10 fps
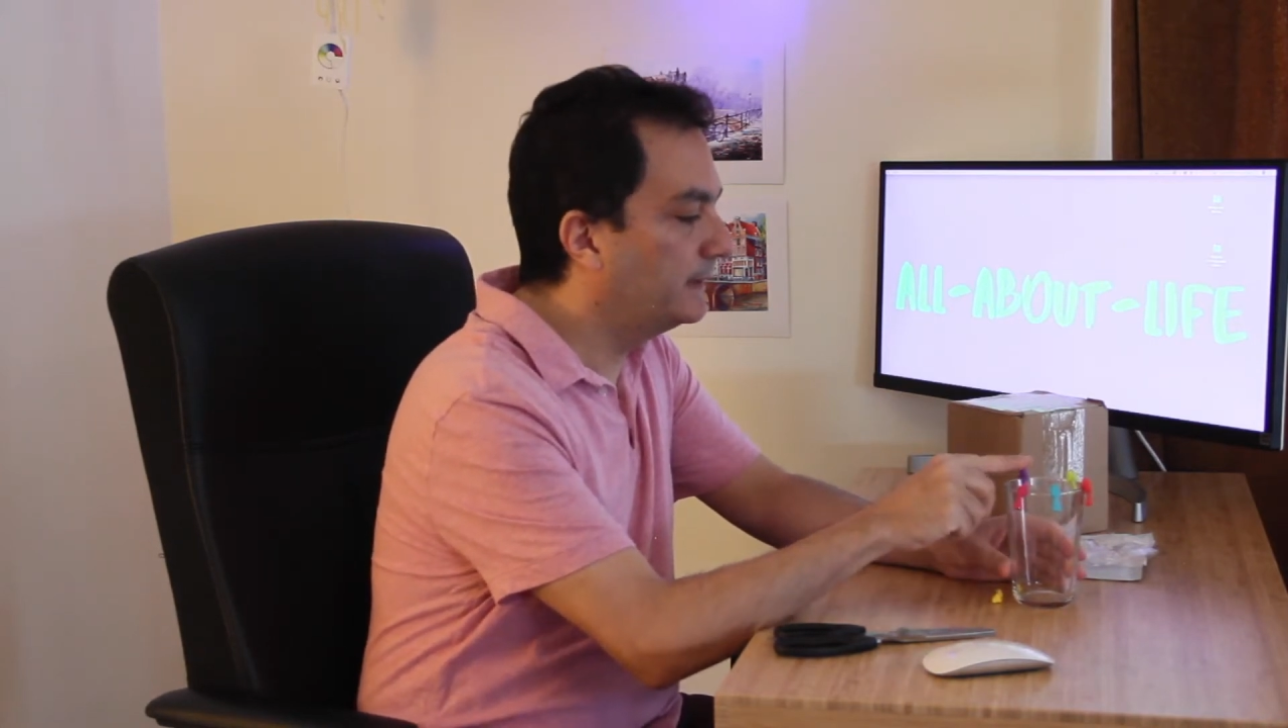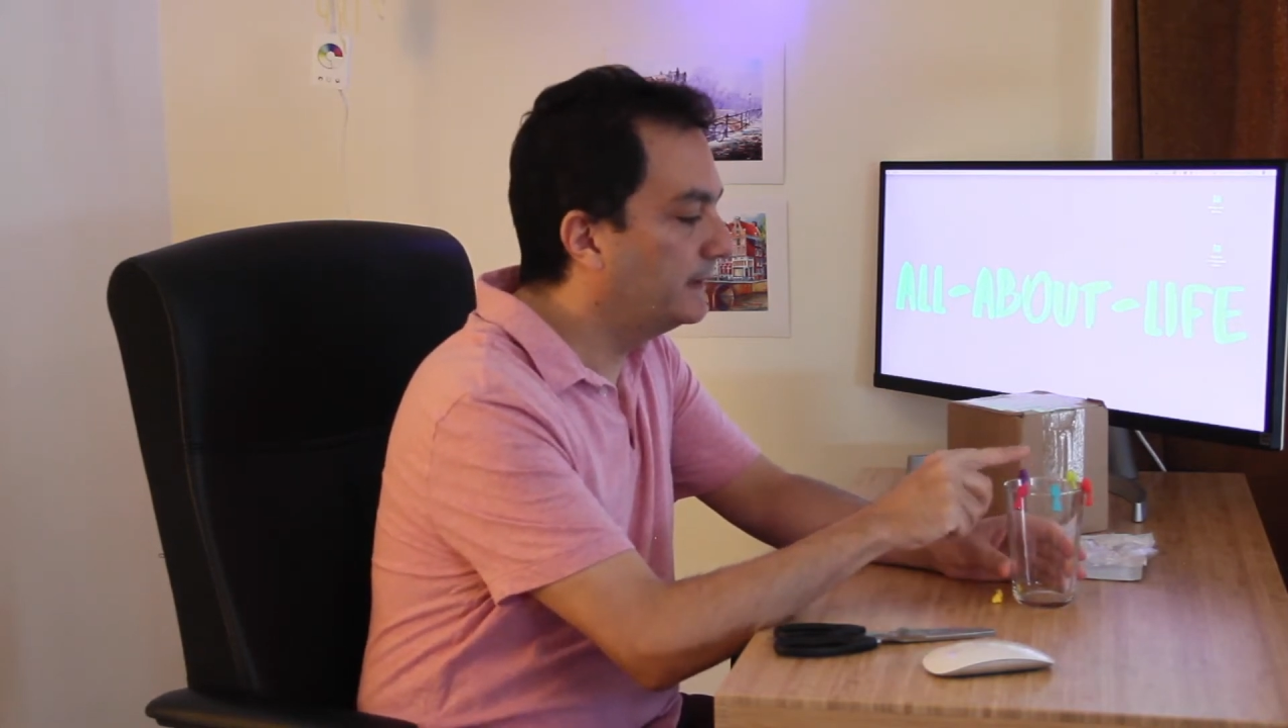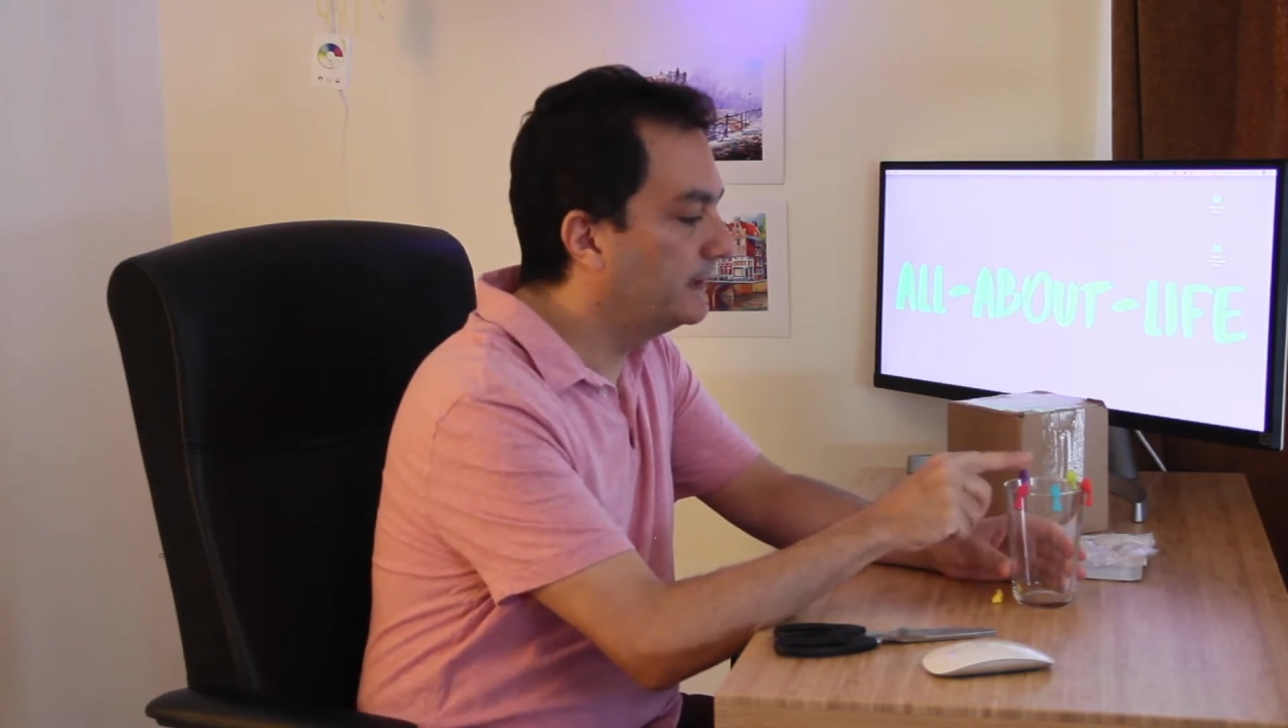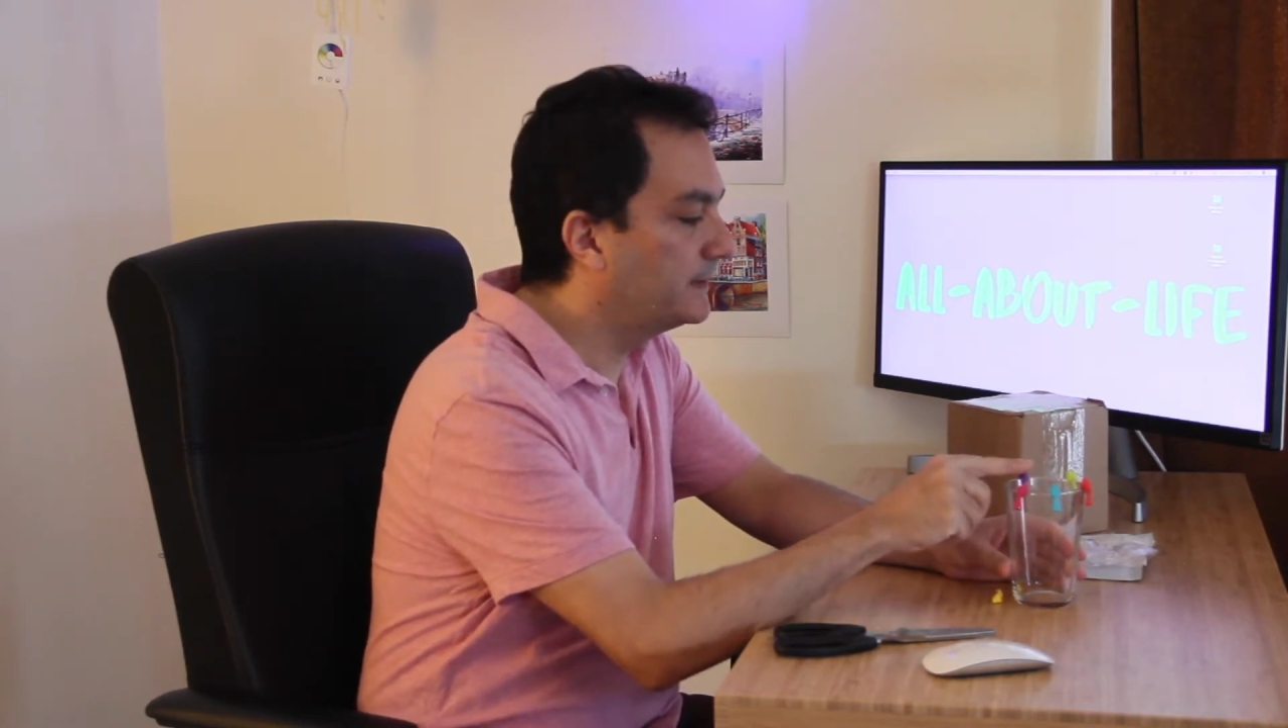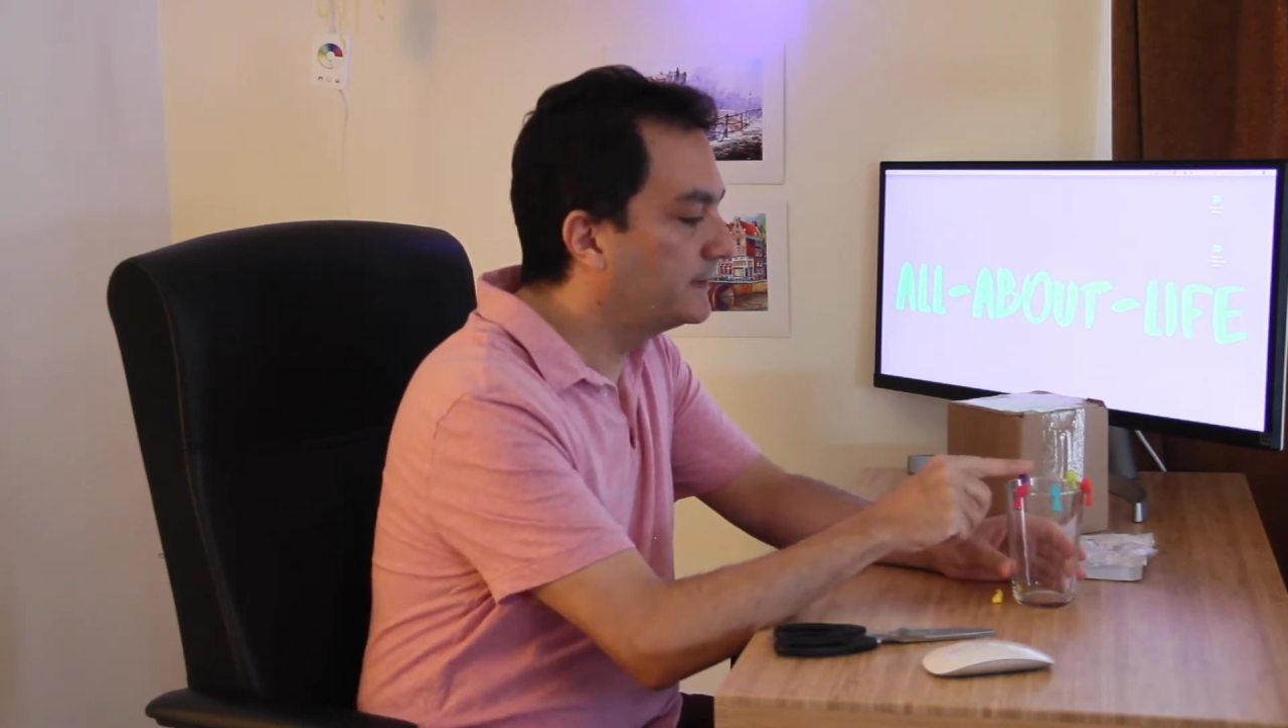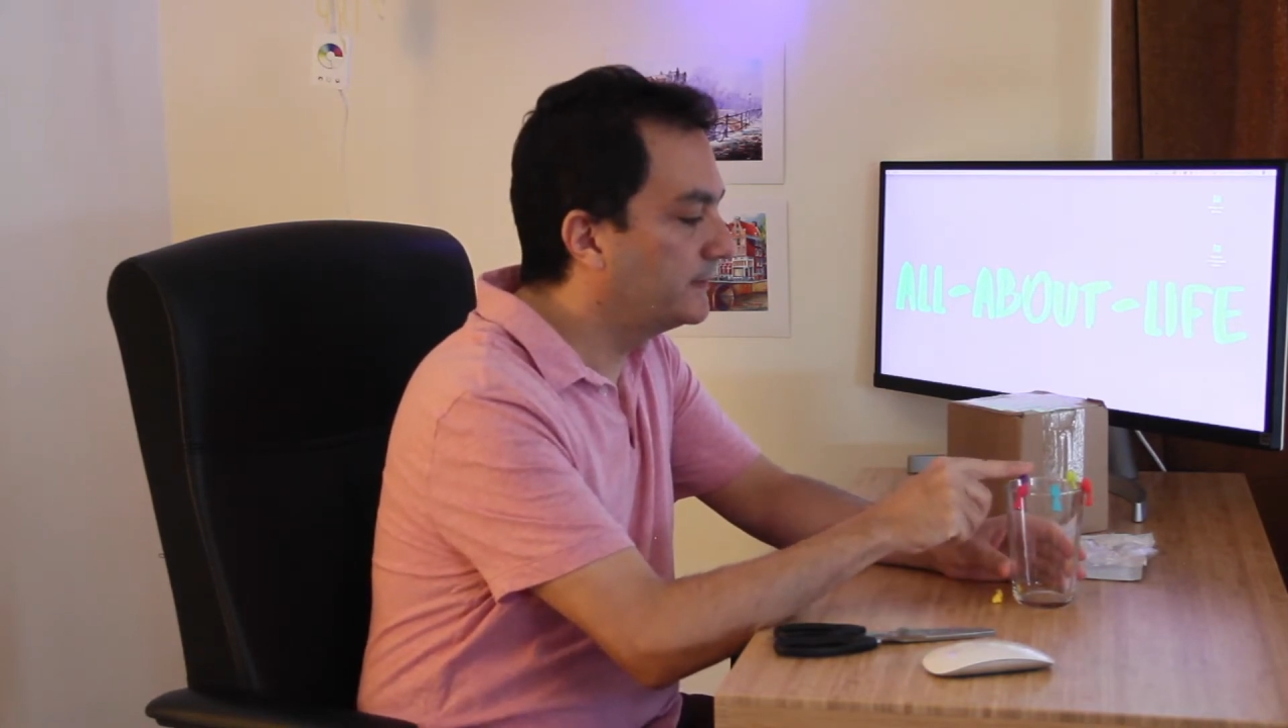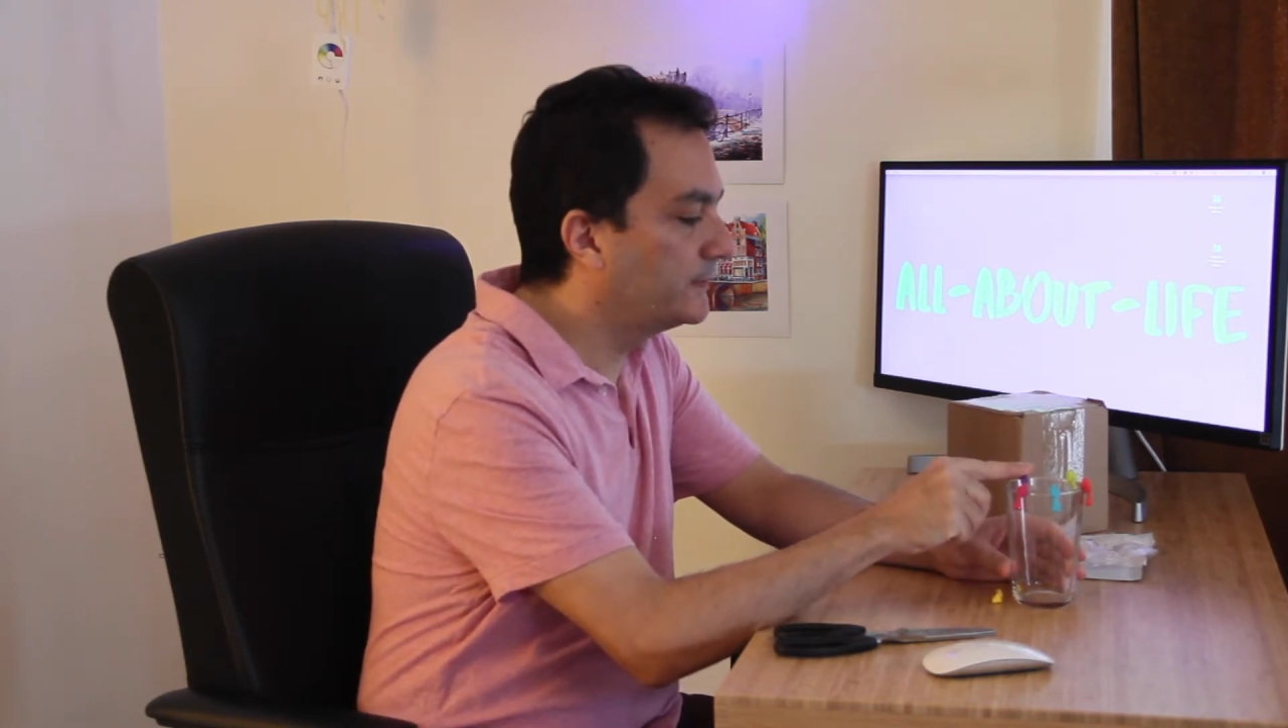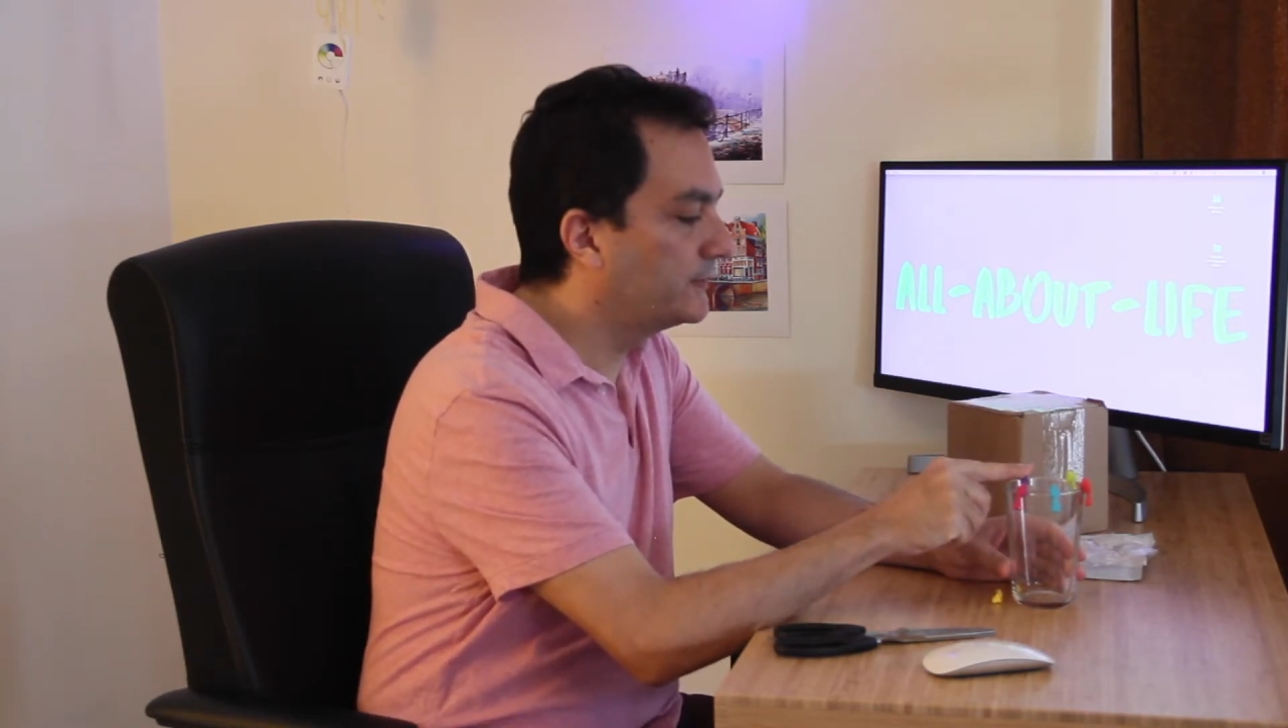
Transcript: not so